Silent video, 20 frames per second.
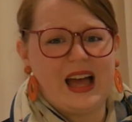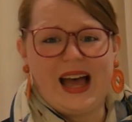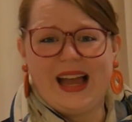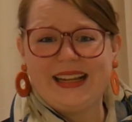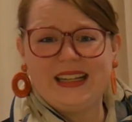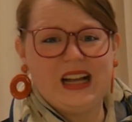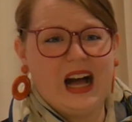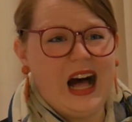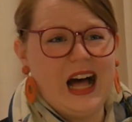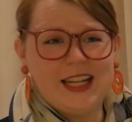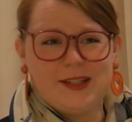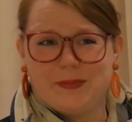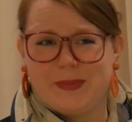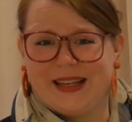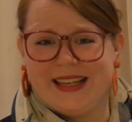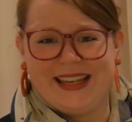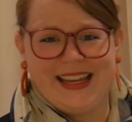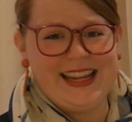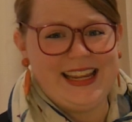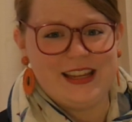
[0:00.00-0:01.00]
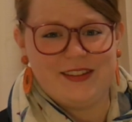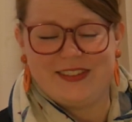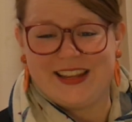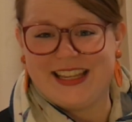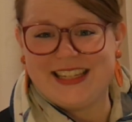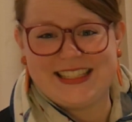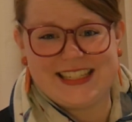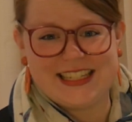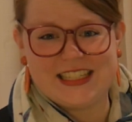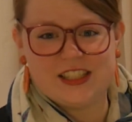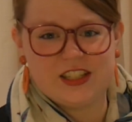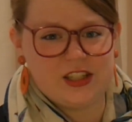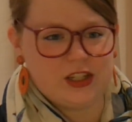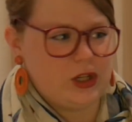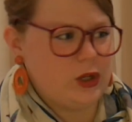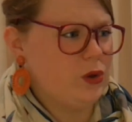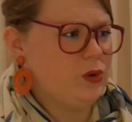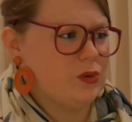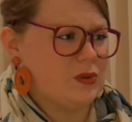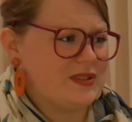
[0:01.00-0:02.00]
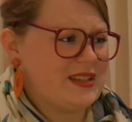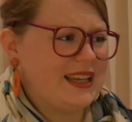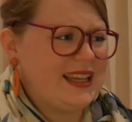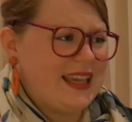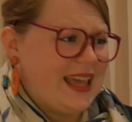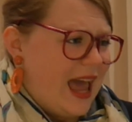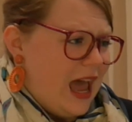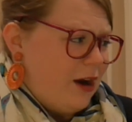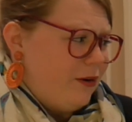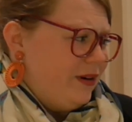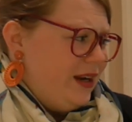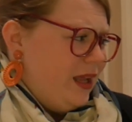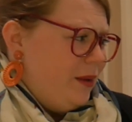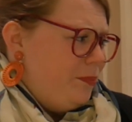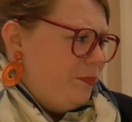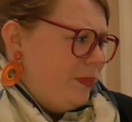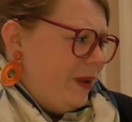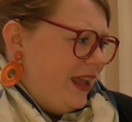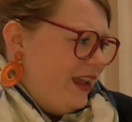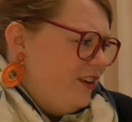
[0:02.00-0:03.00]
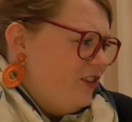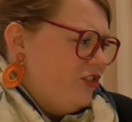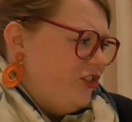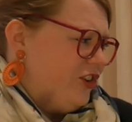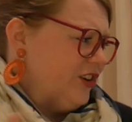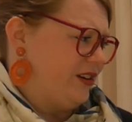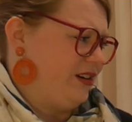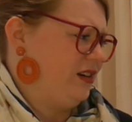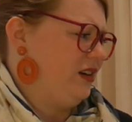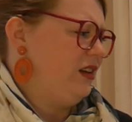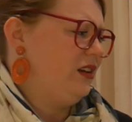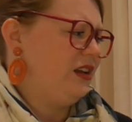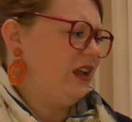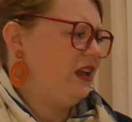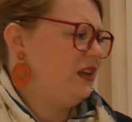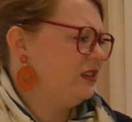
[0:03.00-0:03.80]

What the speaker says: I can't believe he didn't use a carrier pigeon.